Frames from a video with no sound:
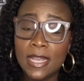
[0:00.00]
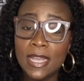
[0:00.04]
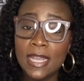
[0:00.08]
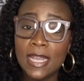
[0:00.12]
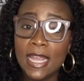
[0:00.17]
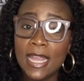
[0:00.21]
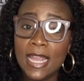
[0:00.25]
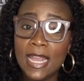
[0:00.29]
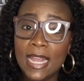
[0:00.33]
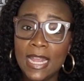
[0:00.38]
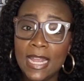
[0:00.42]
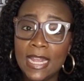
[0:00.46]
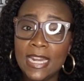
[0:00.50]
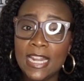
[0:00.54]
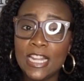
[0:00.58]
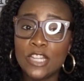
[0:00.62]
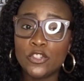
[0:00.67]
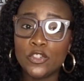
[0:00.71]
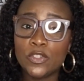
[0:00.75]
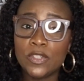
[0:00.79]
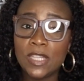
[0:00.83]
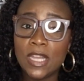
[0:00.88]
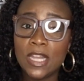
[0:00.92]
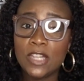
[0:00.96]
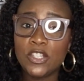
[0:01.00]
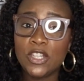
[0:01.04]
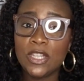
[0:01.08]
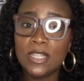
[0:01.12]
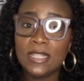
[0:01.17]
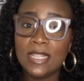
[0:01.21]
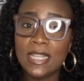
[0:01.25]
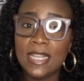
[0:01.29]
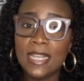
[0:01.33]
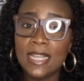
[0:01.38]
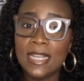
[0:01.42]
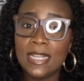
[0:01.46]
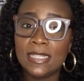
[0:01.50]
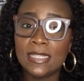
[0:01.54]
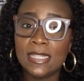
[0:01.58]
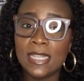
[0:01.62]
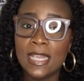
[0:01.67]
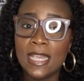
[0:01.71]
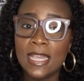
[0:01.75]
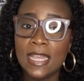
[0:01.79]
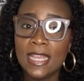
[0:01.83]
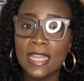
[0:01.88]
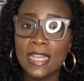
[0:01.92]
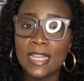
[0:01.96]
and as you're touching things,
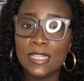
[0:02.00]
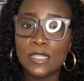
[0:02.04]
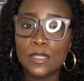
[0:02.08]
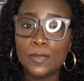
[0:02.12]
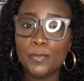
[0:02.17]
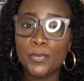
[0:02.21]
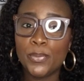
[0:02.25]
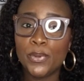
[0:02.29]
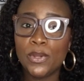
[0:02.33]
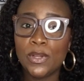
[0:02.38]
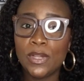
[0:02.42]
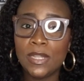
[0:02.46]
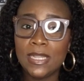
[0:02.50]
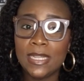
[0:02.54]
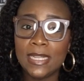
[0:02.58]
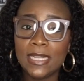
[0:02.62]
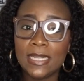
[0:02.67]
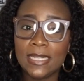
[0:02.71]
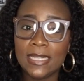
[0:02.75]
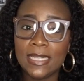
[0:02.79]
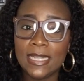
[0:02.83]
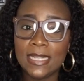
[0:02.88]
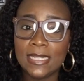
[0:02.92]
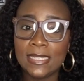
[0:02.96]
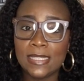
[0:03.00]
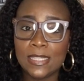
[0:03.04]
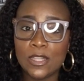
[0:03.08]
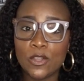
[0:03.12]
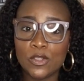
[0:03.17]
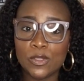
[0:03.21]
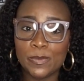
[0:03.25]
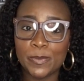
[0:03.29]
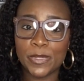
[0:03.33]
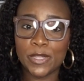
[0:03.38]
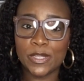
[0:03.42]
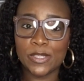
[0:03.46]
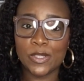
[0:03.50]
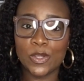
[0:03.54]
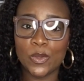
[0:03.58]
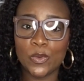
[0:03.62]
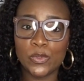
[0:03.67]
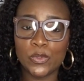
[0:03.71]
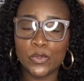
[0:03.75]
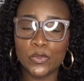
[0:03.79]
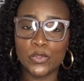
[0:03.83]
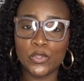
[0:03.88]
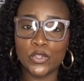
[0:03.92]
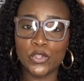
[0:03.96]
it's pulling against those because those
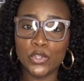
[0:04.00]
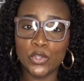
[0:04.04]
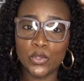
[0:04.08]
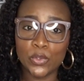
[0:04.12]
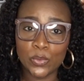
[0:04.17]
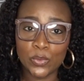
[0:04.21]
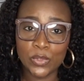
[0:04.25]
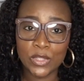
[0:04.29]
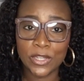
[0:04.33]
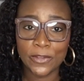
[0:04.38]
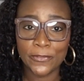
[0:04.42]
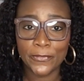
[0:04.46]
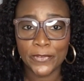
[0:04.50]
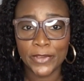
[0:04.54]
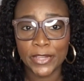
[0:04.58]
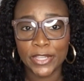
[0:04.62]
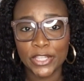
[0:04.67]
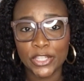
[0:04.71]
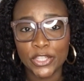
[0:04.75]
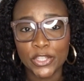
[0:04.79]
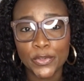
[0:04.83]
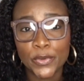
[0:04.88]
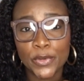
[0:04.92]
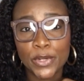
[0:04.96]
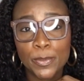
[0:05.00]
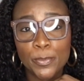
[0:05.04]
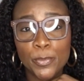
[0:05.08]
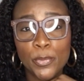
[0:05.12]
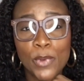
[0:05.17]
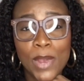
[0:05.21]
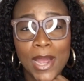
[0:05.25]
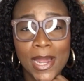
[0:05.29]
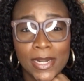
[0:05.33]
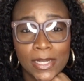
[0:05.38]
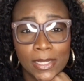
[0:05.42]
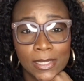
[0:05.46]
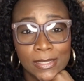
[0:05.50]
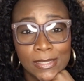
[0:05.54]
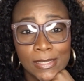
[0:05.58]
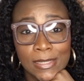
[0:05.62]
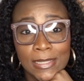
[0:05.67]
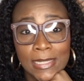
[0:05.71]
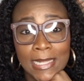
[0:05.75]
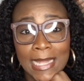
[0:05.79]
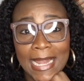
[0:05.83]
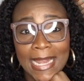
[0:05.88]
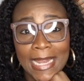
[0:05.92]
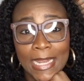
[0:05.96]
are two different cured products
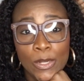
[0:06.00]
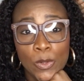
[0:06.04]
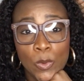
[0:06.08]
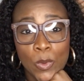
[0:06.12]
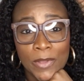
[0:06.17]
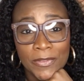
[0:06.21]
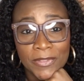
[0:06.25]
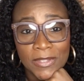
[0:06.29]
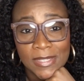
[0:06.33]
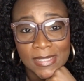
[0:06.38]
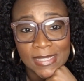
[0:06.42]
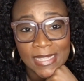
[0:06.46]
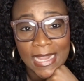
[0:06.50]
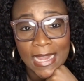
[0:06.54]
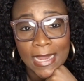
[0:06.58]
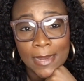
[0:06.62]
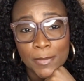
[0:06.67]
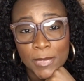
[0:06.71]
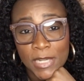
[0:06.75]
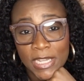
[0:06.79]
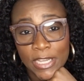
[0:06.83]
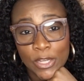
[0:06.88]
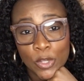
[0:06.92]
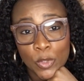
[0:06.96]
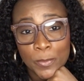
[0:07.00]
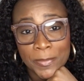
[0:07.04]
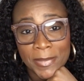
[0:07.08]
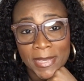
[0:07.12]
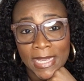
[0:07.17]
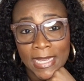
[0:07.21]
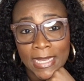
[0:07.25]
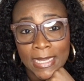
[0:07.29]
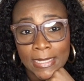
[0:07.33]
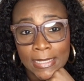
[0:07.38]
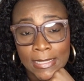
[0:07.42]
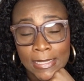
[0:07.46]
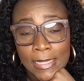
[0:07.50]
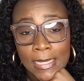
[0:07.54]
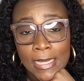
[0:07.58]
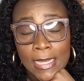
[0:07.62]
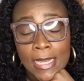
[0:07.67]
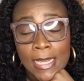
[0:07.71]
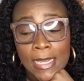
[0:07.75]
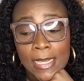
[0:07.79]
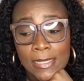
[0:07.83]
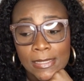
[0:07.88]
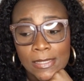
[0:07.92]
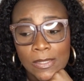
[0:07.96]
laying on the same nail bed.
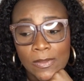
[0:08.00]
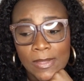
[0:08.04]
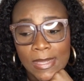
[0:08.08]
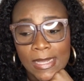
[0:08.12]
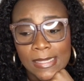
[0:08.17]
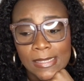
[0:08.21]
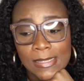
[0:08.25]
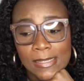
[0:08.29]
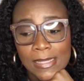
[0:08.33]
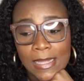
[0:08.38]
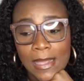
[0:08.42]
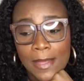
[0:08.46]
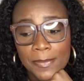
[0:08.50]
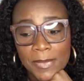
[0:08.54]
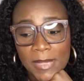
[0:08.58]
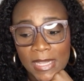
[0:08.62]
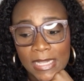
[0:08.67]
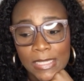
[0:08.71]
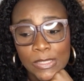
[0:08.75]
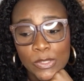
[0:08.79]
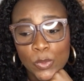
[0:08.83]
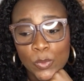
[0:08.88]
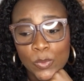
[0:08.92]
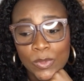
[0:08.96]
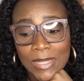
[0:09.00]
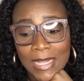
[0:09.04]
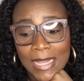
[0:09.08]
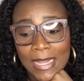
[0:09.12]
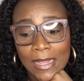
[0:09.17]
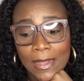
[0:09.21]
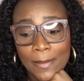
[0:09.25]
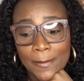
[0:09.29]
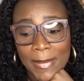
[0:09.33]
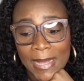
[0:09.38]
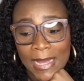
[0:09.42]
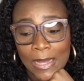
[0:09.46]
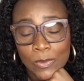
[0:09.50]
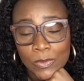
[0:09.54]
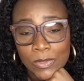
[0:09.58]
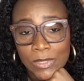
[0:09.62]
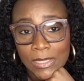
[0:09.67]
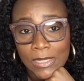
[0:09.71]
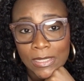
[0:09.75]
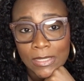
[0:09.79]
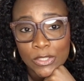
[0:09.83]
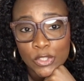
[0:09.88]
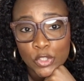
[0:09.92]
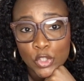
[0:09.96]
So that's something to think about
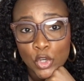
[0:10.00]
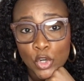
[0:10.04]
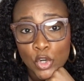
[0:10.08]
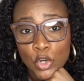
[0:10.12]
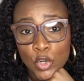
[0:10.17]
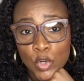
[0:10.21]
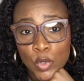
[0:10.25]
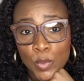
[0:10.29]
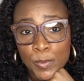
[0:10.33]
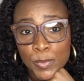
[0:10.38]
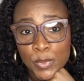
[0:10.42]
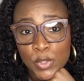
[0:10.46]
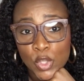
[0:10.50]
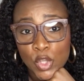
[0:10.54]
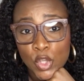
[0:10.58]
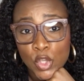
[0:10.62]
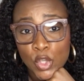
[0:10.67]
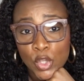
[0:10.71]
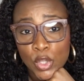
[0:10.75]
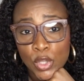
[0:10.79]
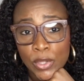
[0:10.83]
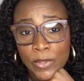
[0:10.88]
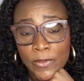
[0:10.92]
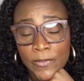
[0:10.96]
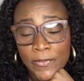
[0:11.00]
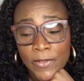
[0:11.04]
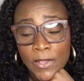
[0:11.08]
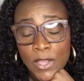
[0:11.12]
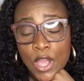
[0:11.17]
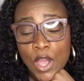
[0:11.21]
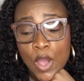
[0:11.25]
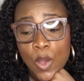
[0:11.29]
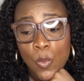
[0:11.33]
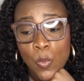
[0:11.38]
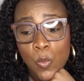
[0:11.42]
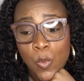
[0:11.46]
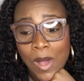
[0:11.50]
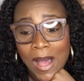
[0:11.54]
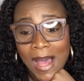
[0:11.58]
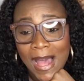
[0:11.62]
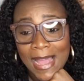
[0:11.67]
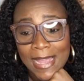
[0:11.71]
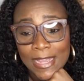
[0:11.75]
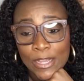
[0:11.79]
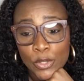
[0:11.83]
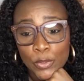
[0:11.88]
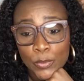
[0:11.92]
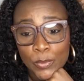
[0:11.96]
in terms of
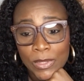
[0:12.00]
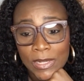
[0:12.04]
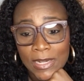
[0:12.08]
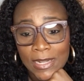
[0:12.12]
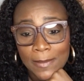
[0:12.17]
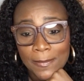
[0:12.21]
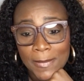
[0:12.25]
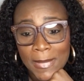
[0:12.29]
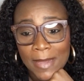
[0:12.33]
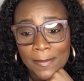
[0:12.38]
why acrylic may